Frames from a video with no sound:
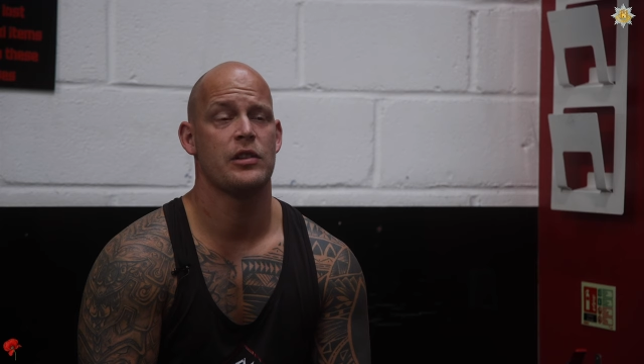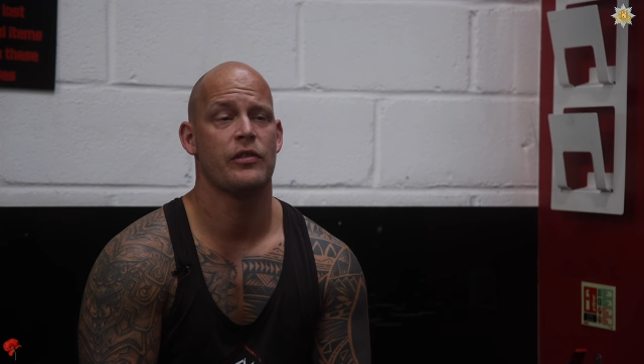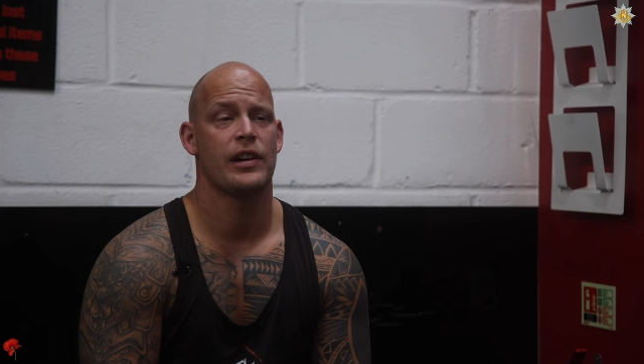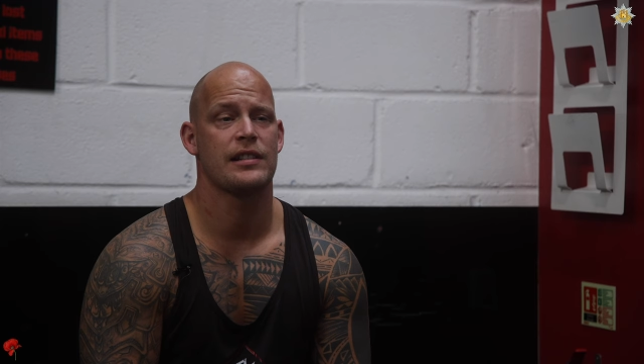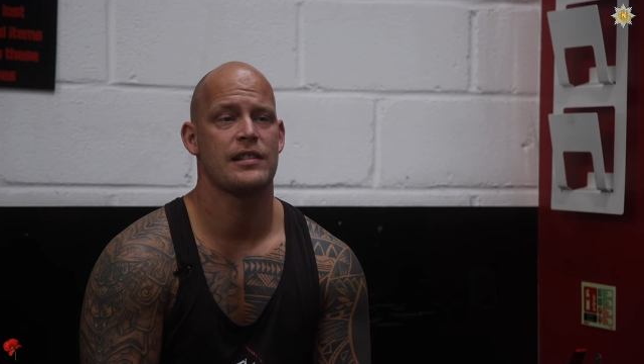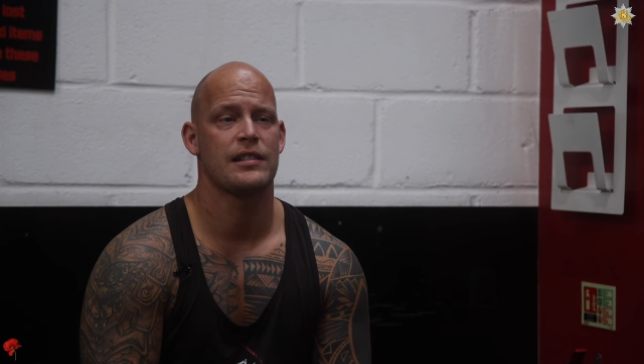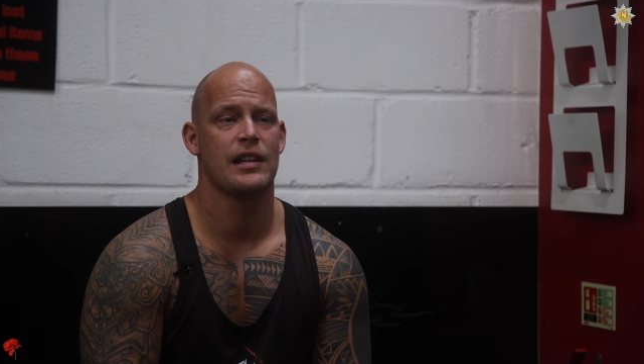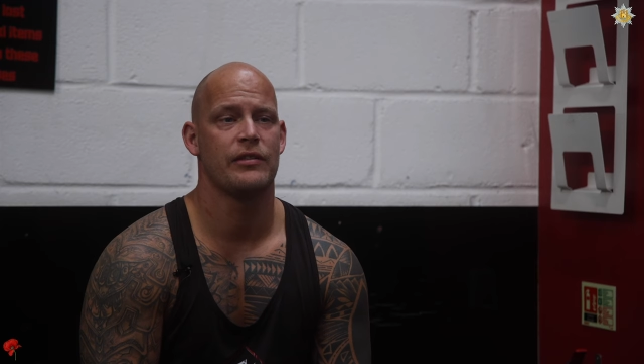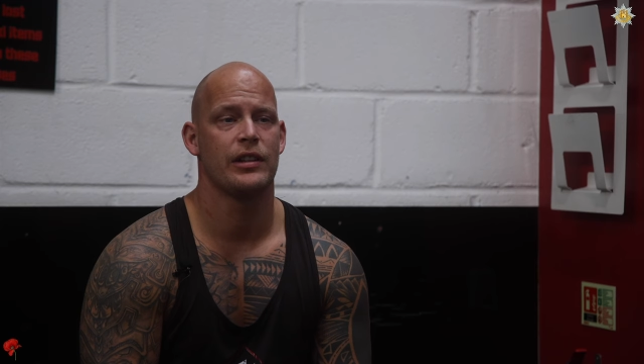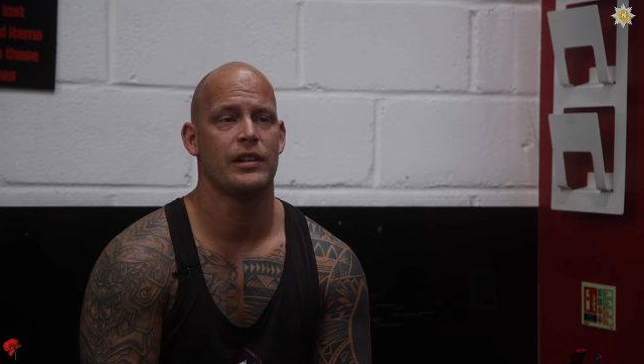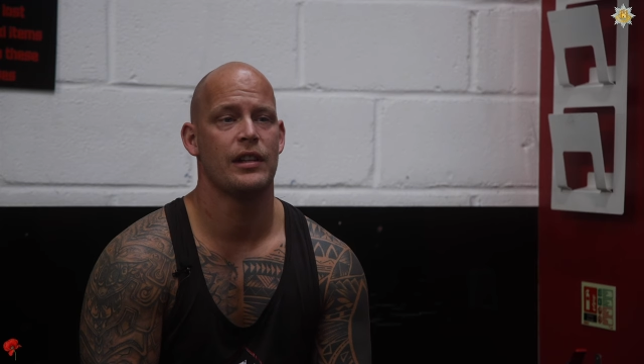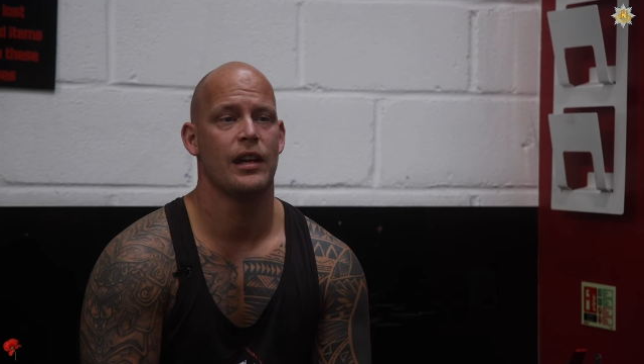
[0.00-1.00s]

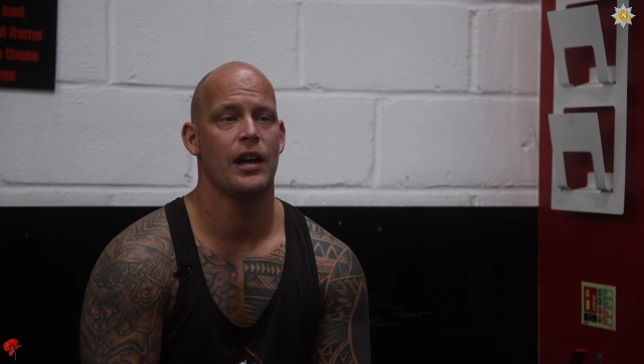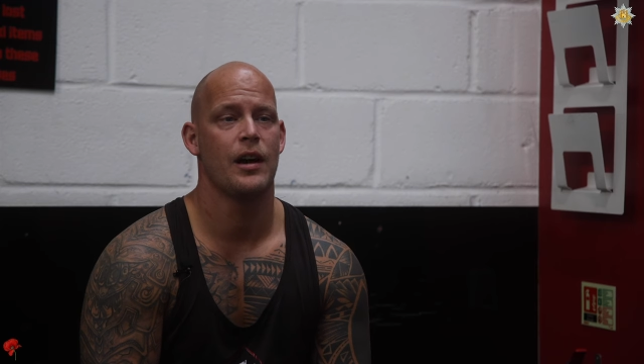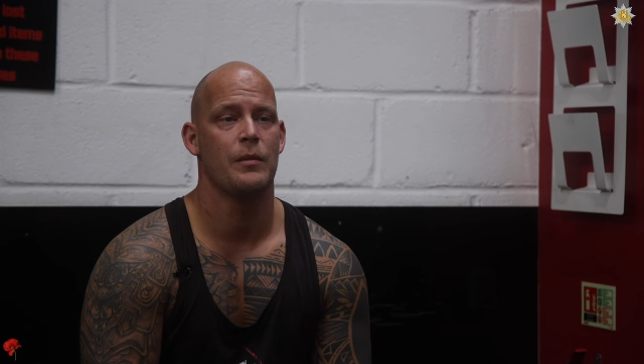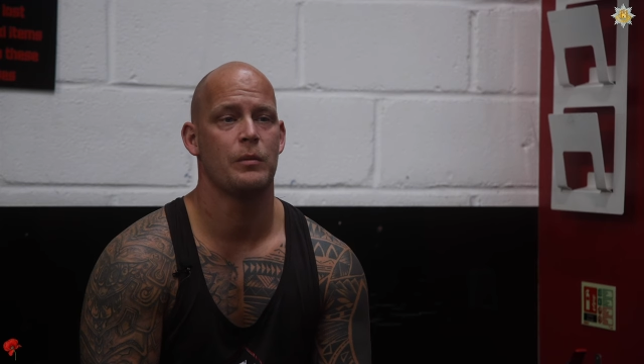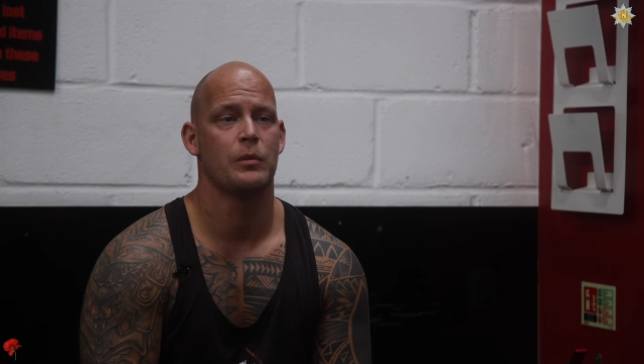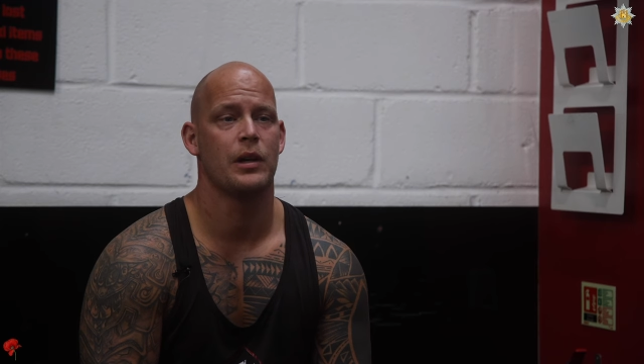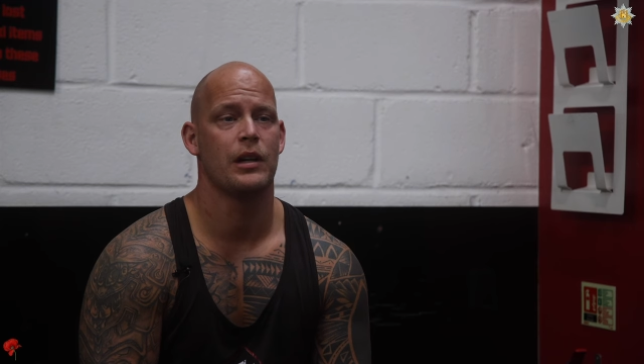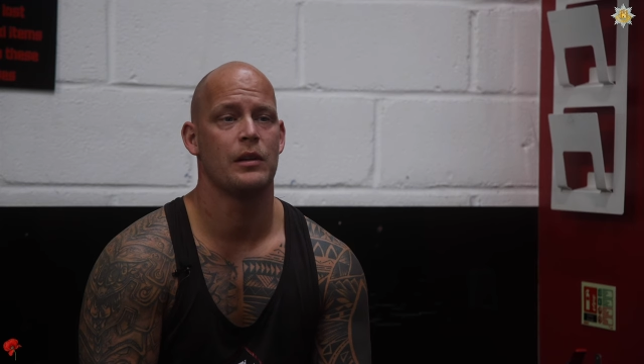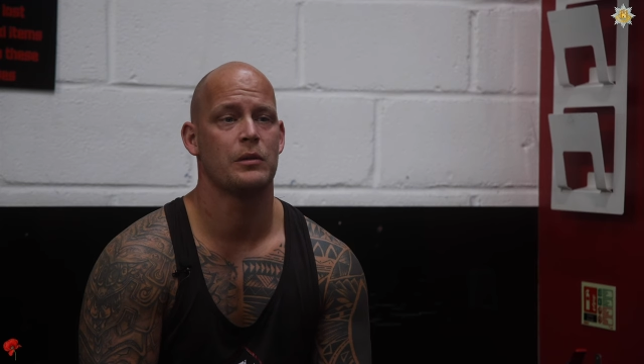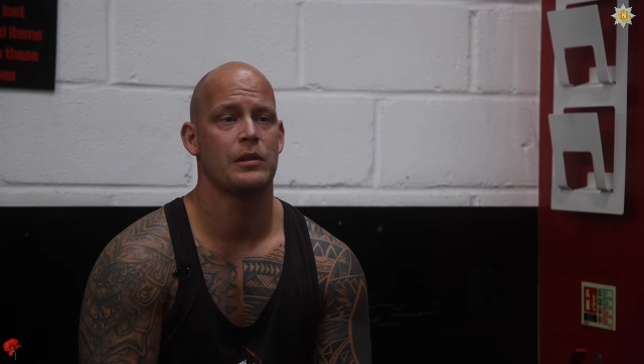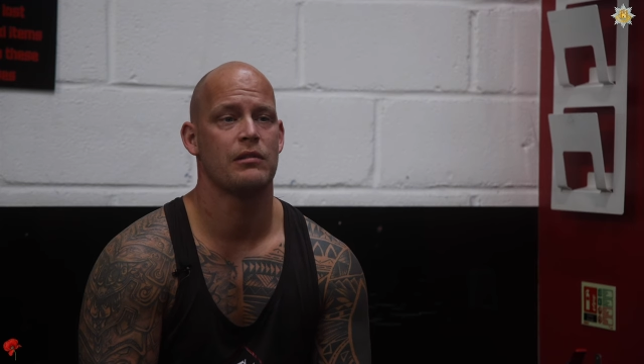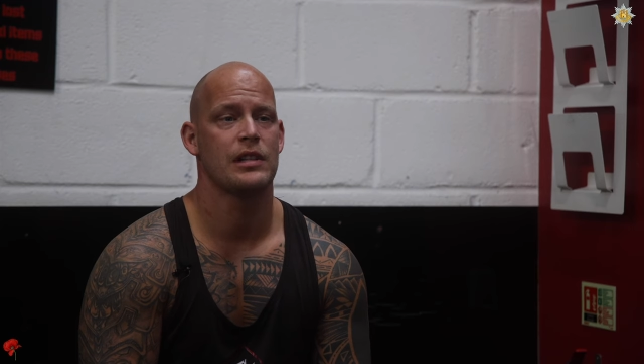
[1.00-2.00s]
2007, um,
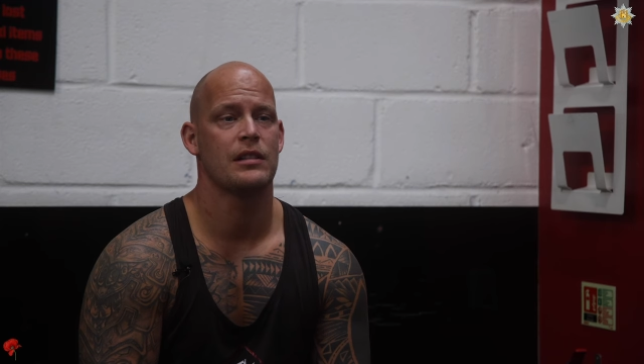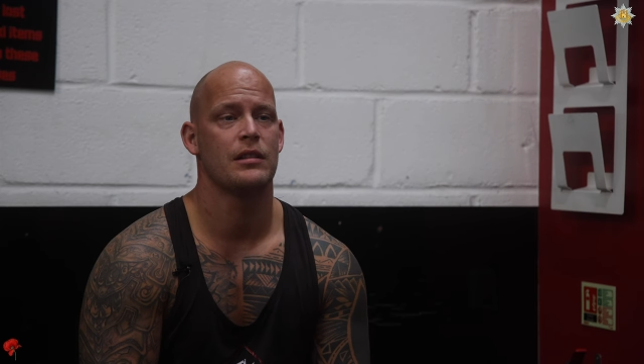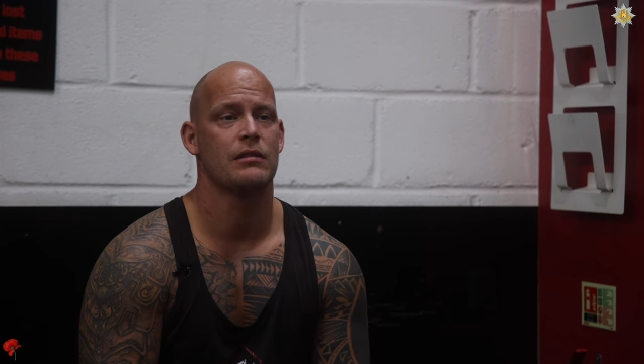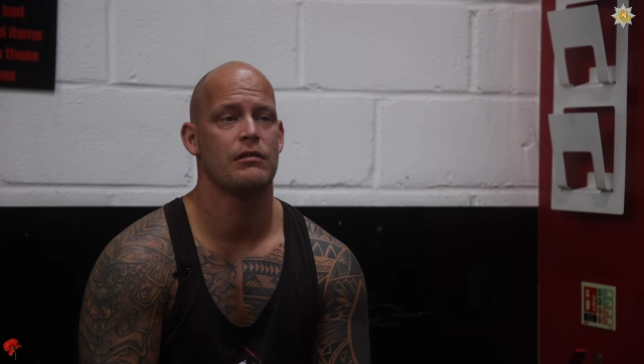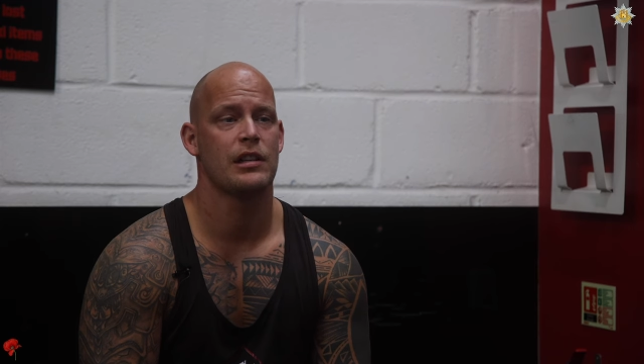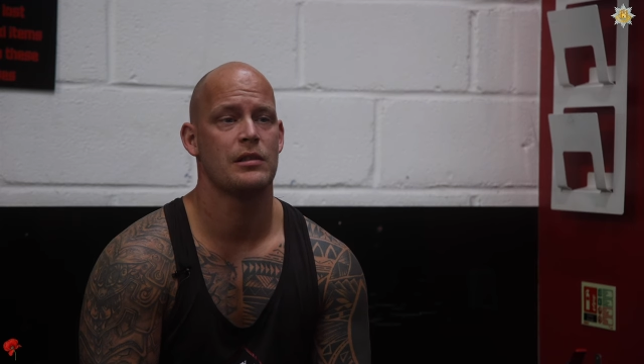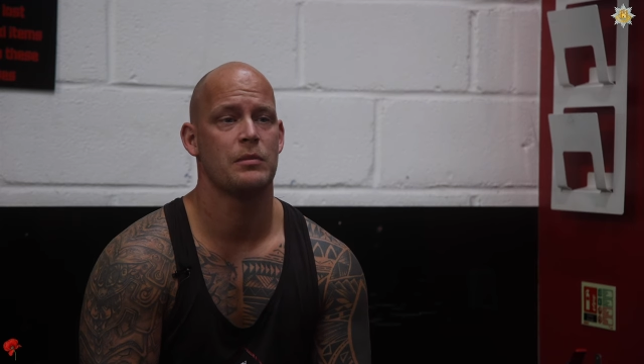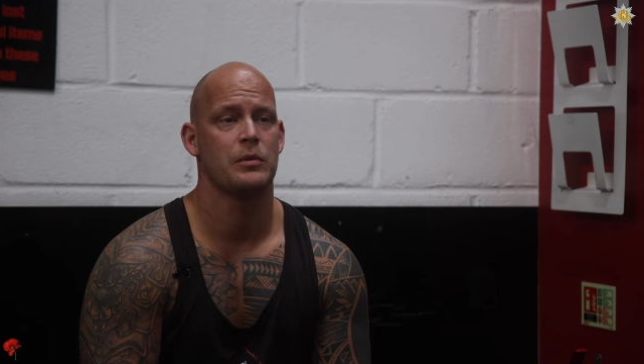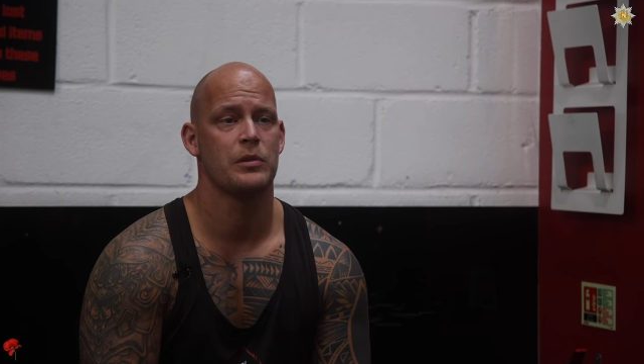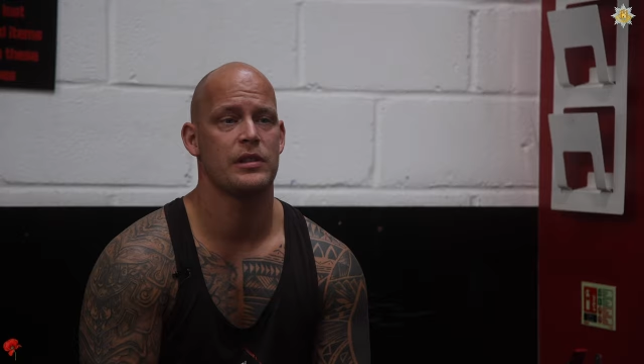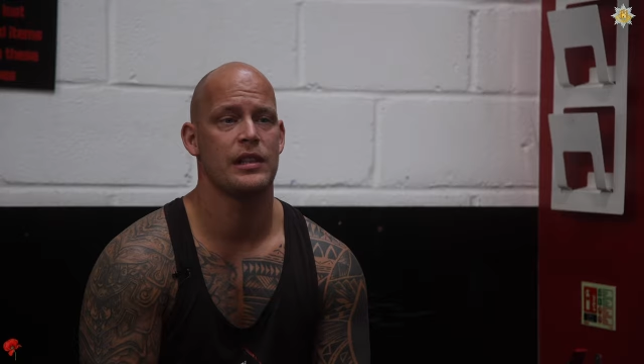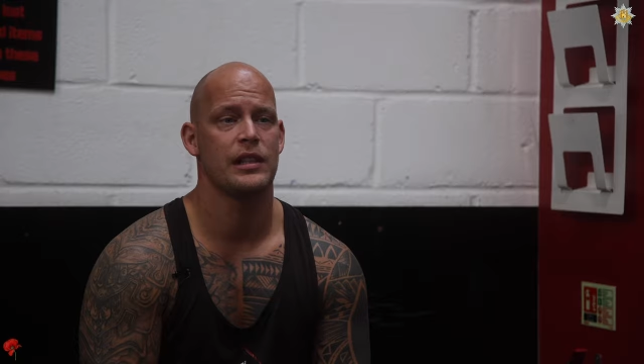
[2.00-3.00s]
while the rest of the regiment was